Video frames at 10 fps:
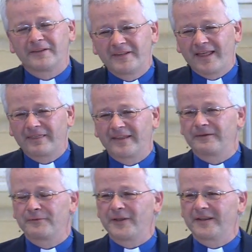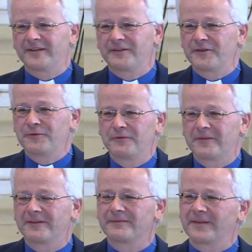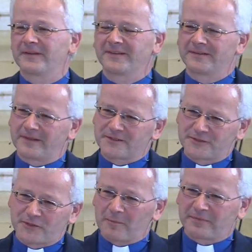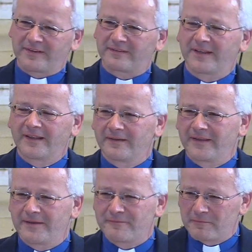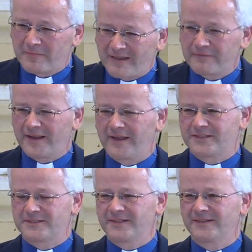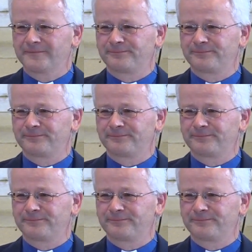nothing we can do that stops us, him from loving us.